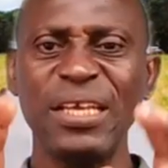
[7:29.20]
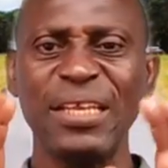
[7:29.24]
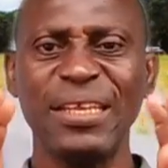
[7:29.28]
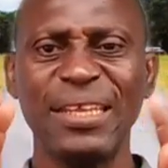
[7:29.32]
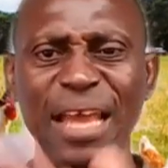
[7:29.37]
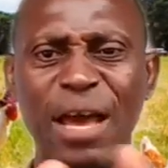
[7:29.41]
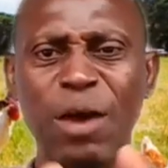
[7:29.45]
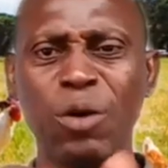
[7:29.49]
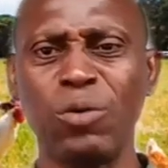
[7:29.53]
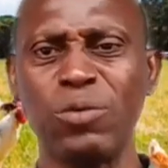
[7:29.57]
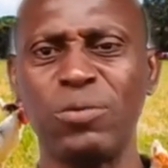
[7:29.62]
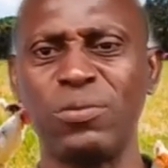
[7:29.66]

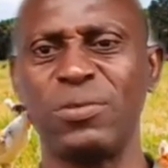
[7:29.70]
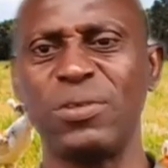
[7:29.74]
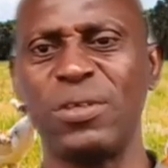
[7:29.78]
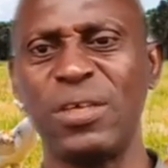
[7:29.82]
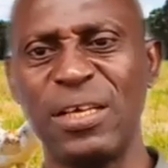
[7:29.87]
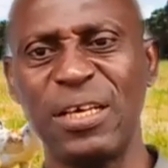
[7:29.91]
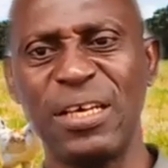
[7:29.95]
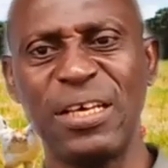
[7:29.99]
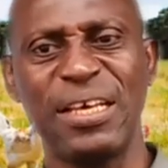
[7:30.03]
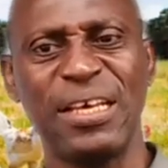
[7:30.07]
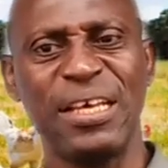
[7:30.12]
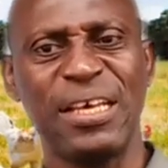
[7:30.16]
Now,
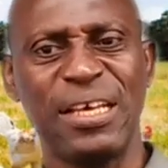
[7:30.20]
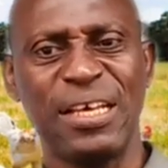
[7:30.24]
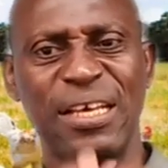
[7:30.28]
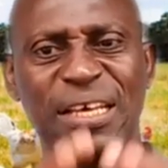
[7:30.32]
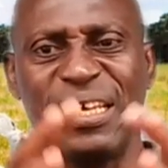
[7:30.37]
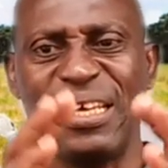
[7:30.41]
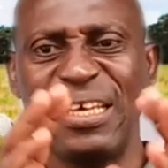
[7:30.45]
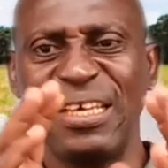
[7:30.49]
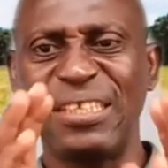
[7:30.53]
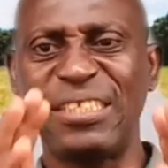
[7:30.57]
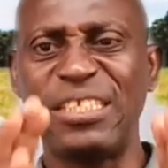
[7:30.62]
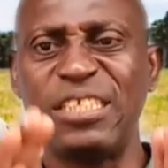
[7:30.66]

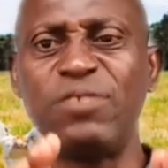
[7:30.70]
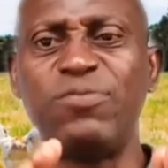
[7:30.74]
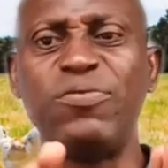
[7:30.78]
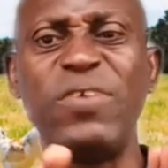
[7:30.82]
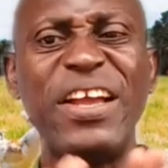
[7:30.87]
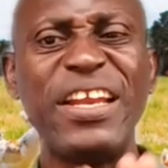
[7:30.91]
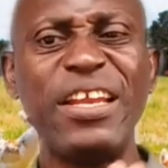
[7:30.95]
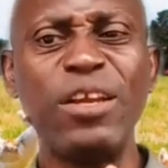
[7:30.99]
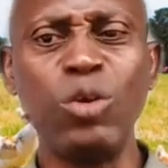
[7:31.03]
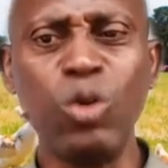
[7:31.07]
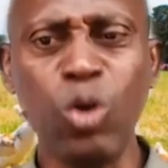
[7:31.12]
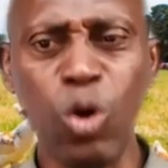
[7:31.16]
it is
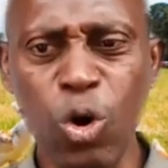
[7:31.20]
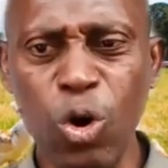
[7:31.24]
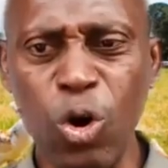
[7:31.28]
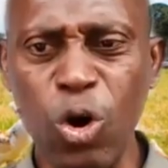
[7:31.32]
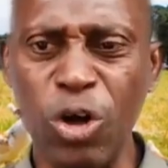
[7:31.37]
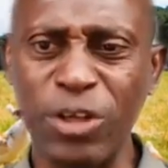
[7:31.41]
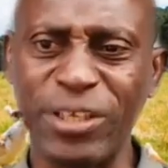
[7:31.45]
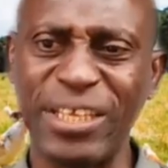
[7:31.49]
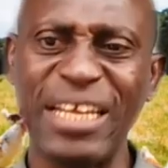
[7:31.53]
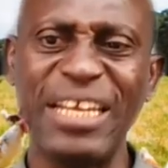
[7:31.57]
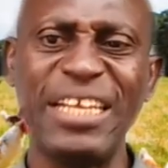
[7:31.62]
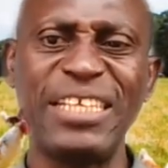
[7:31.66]
very low
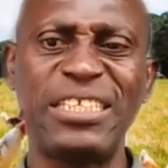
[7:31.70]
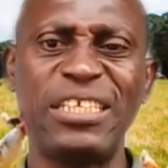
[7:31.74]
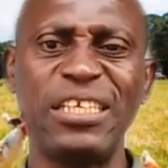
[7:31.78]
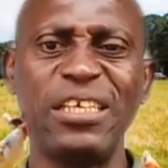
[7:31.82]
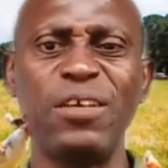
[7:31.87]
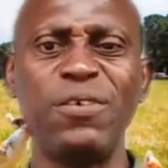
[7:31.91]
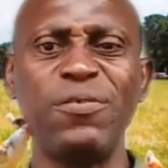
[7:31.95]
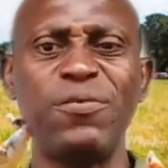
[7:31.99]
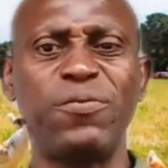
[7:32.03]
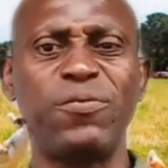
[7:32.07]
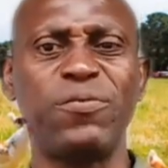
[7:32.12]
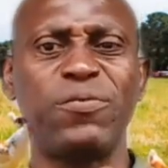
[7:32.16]

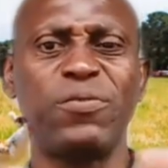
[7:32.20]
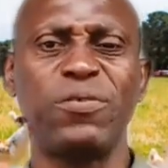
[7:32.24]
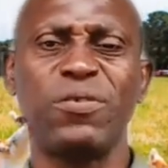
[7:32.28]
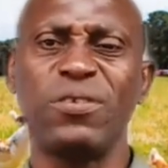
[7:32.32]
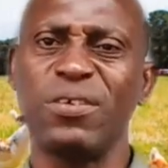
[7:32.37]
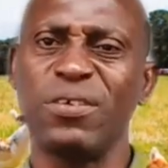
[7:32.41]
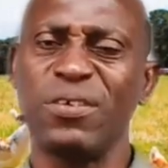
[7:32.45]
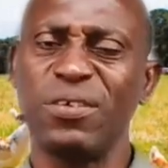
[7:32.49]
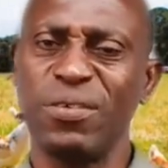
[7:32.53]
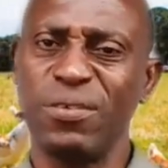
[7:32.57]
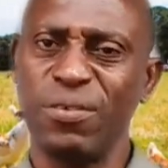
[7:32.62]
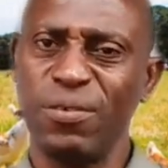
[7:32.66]
alternative
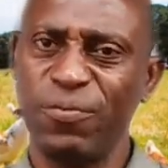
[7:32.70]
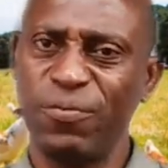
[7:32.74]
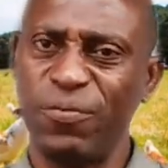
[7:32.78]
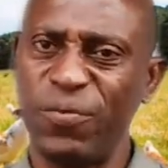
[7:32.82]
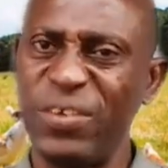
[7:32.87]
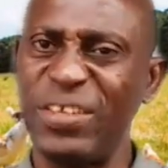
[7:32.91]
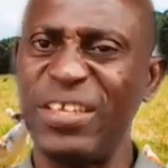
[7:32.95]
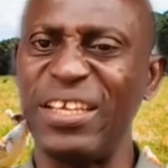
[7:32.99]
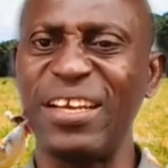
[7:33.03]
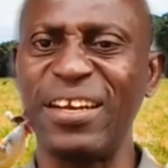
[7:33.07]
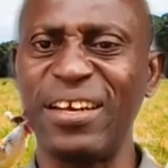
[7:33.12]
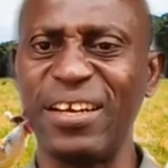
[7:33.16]

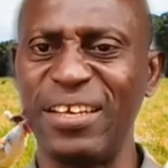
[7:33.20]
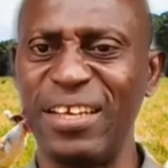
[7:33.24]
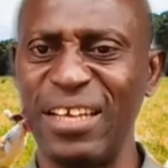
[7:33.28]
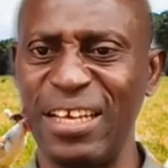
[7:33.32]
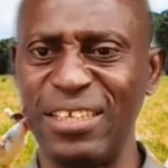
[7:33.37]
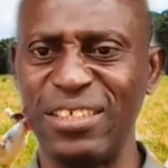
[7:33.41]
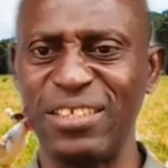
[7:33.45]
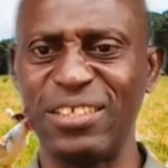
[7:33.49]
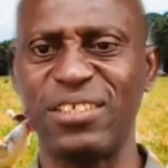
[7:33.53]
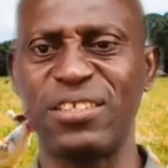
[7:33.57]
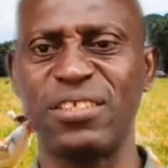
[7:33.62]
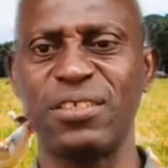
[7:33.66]
feed
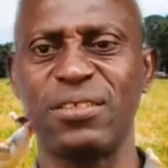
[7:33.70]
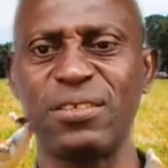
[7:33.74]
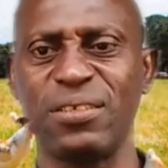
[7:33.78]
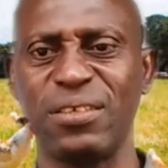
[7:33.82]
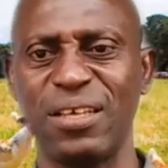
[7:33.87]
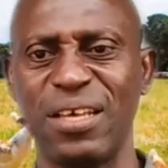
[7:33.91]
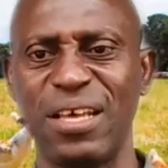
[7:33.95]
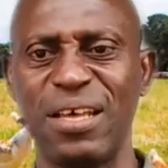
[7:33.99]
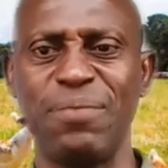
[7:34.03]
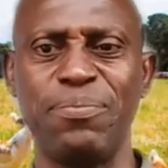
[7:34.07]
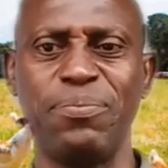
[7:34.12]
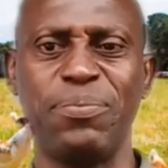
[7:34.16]
ingredients
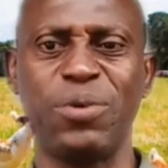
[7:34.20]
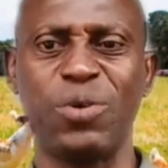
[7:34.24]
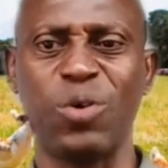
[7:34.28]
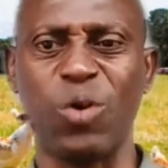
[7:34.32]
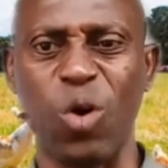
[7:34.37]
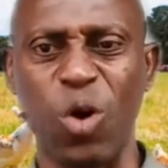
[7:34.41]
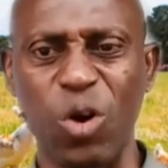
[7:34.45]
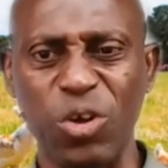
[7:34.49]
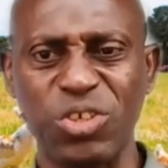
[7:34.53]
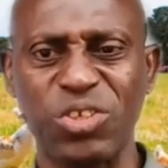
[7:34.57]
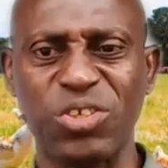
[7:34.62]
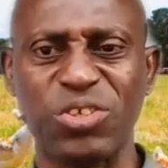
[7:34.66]

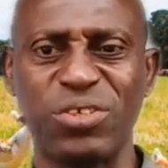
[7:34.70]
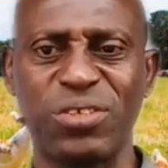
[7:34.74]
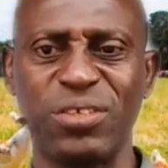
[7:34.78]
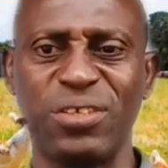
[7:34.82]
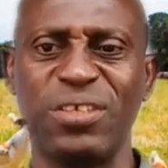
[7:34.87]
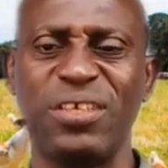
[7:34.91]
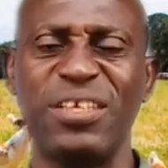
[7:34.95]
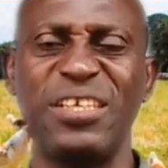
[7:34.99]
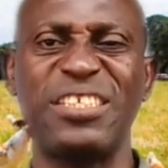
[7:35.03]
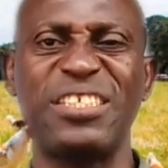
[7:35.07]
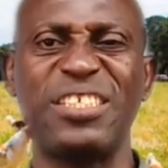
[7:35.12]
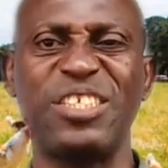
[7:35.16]
because
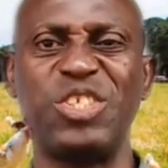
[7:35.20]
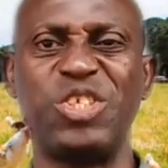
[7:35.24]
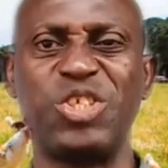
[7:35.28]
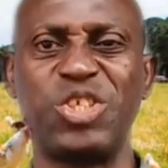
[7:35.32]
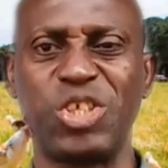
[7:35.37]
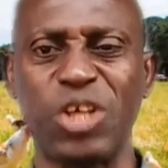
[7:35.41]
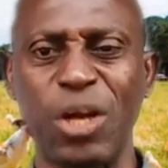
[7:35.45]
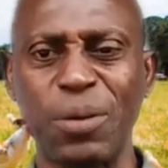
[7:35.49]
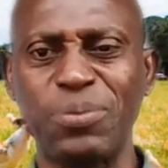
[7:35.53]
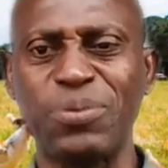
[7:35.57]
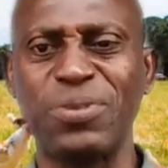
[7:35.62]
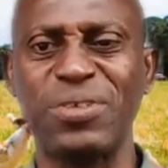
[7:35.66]
it
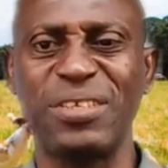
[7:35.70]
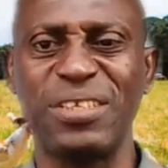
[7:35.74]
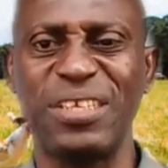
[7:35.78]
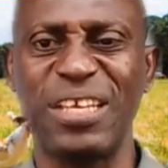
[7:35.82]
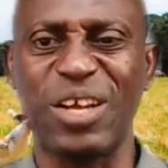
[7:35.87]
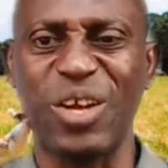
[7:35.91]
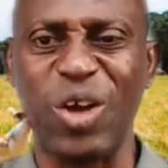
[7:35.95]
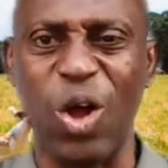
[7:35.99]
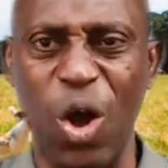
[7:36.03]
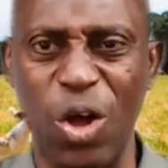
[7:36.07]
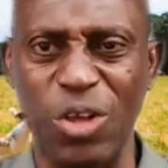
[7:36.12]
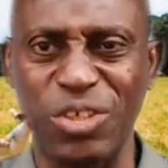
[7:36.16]
drops
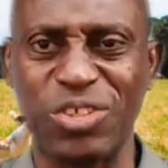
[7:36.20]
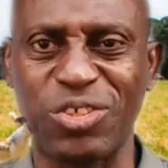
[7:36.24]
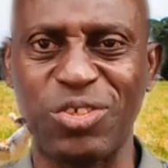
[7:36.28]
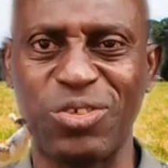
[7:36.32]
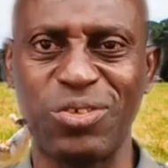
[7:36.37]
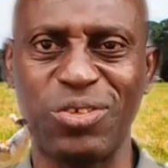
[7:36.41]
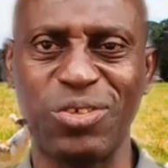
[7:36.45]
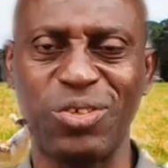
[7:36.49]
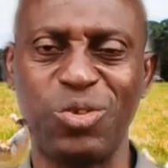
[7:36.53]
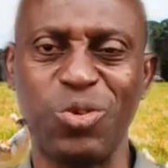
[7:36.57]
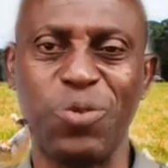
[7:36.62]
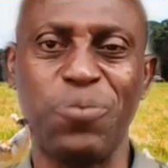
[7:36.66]
the
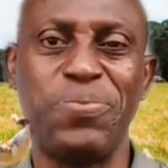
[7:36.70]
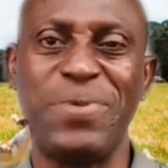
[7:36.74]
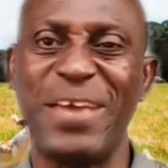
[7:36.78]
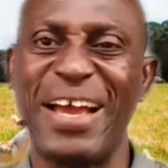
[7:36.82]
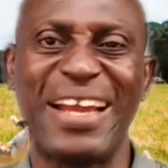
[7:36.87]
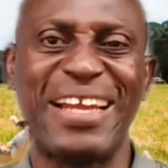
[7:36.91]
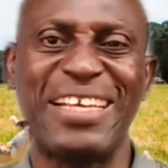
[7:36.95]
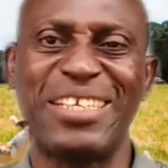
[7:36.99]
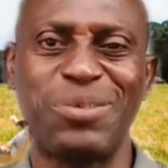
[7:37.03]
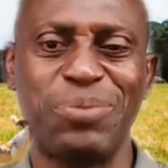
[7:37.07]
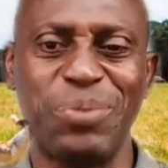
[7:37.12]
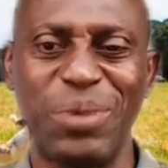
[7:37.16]
cost to
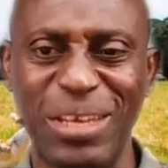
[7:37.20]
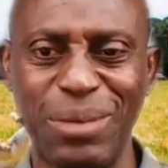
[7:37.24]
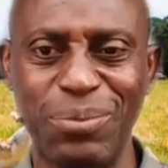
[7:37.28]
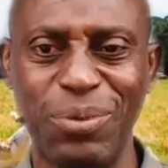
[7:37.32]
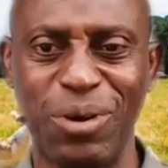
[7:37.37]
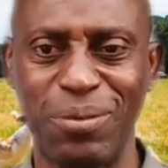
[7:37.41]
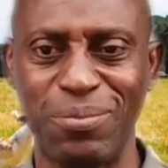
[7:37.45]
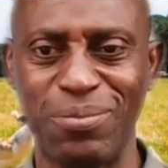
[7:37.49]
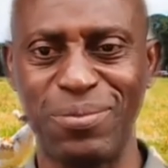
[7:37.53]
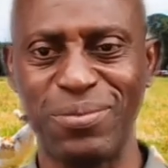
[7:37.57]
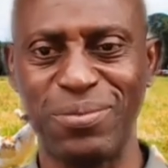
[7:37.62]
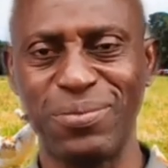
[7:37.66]
BRS
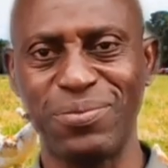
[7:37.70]
minimum.